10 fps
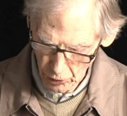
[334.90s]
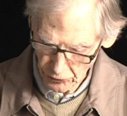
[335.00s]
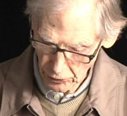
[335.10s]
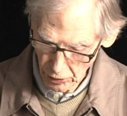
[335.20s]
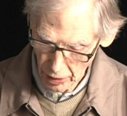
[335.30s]

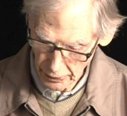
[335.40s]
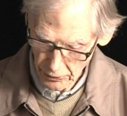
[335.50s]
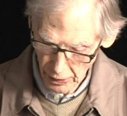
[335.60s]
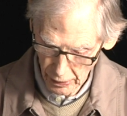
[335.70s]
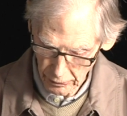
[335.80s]
wasn't
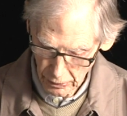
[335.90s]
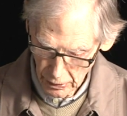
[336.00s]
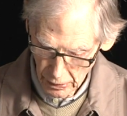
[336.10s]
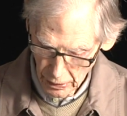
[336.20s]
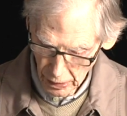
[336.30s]
like that,
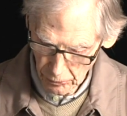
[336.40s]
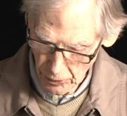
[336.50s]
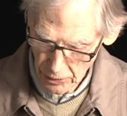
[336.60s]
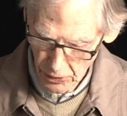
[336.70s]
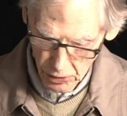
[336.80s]
and
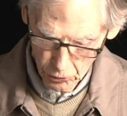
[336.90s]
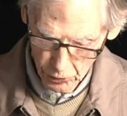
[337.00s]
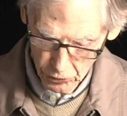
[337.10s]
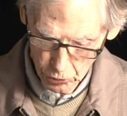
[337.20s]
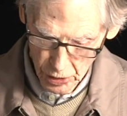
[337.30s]
maybe it
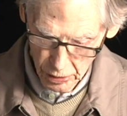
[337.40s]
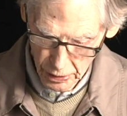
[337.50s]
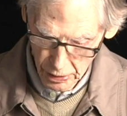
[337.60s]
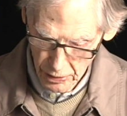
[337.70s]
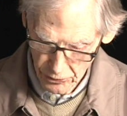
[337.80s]
was
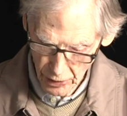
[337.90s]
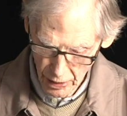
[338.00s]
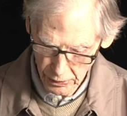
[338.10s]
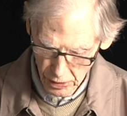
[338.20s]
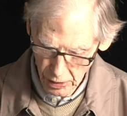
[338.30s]
really his
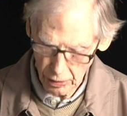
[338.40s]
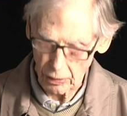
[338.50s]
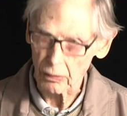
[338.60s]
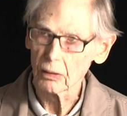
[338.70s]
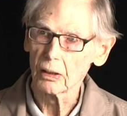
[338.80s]
idea